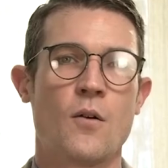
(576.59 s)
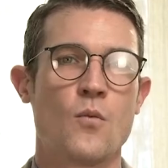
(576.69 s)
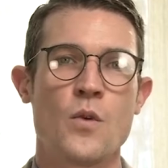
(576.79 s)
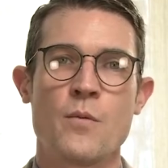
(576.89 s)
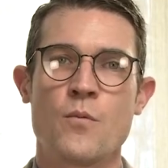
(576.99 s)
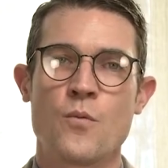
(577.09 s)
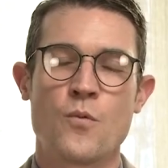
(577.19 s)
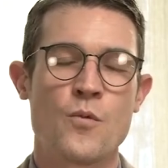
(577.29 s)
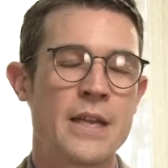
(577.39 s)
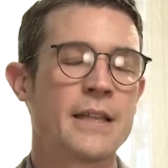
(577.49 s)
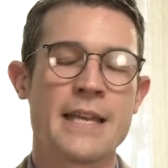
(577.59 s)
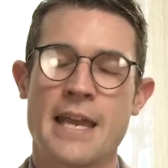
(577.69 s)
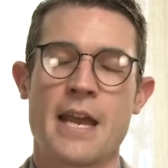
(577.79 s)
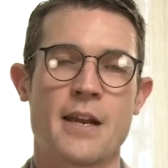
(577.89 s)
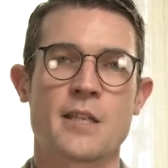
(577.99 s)
we really
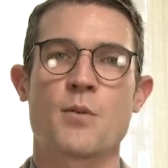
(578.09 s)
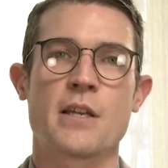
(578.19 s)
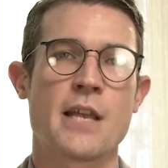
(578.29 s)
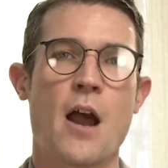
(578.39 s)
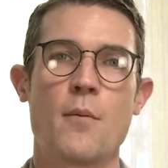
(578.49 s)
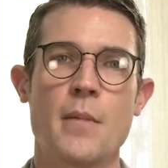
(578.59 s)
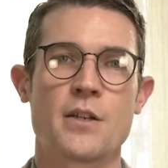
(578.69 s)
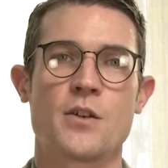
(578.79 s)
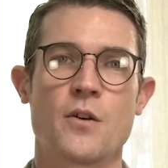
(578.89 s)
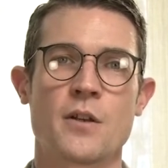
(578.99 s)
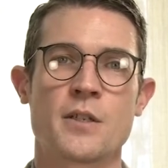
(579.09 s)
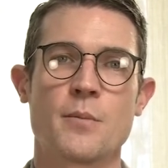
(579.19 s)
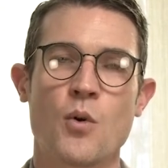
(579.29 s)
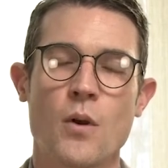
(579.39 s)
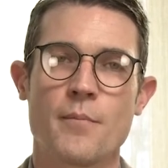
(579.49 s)
can't express how much your
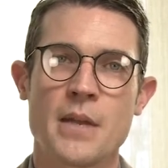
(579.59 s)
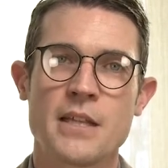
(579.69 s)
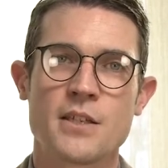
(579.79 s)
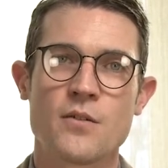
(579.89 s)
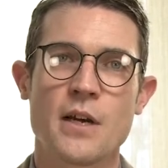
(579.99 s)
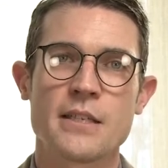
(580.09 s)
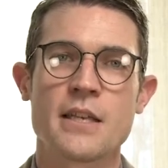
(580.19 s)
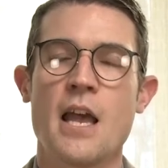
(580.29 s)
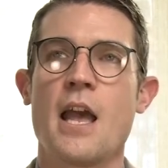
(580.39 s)
support means to us